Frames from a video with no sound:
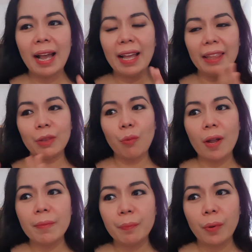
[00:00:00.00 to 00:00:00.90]
at
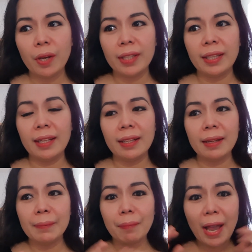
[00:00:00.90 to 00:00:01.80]
one point that
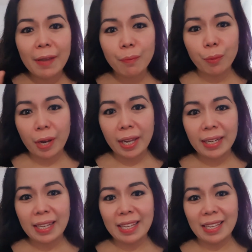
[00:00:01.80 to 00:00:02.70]
my
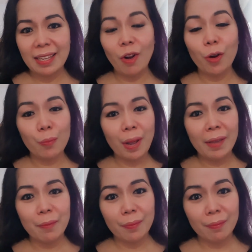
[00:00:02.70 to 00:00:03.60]
brain is, or
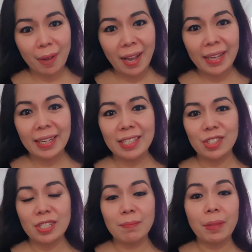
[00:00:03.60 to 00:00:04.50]
my mind is
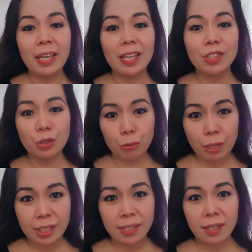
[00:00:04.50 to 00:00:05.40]
just playing
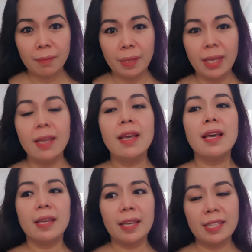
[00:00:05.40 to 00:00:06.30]
tricks on me
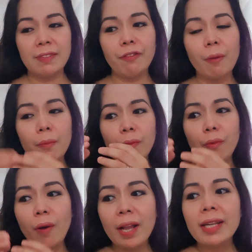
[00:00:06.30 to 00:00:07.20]
because from
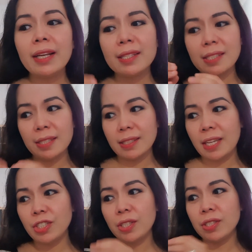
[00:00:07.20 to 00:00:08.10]
one
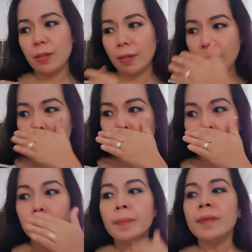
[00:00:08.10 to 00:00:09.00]
consultation to
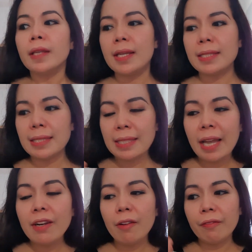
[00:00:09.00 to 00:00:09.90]
another
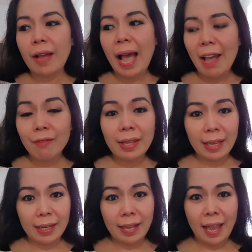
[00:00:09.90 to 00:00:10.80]
instead of having
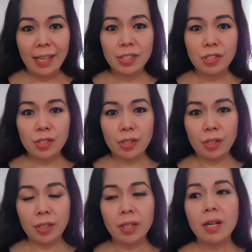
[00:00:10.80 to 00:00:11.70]
an
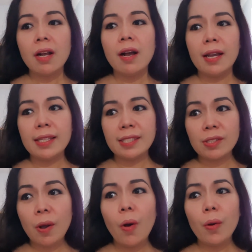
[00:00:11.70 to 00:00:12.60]
answer
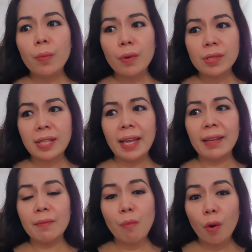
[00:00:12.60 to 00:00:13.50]
it's almost
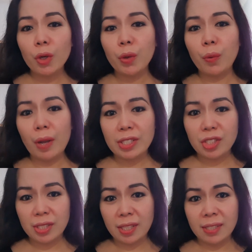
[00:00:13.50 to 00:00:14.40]
like more
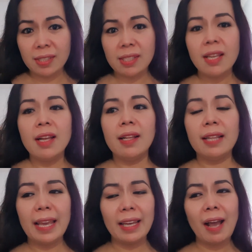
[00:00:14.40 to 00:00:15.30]
questions
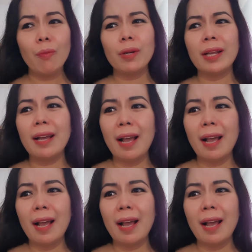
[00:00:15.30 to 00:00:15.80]
like i would